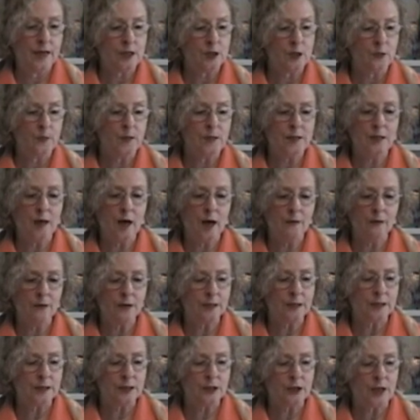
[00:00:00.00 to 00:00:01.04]
To be
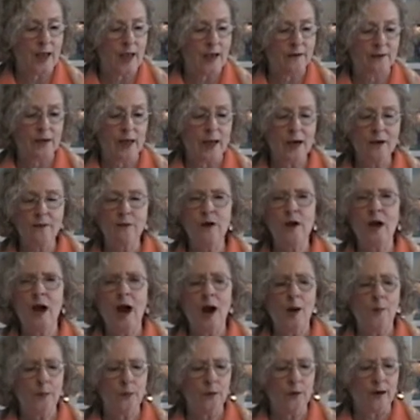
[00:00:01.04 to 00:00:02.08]
governed is to have every
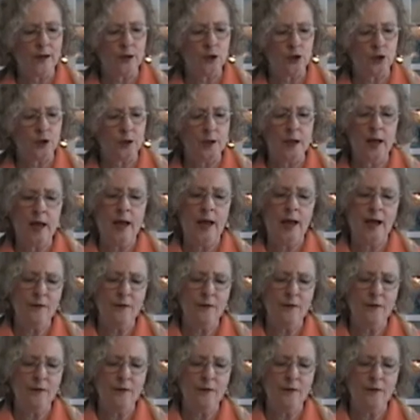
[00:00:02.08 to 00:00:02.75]
operation,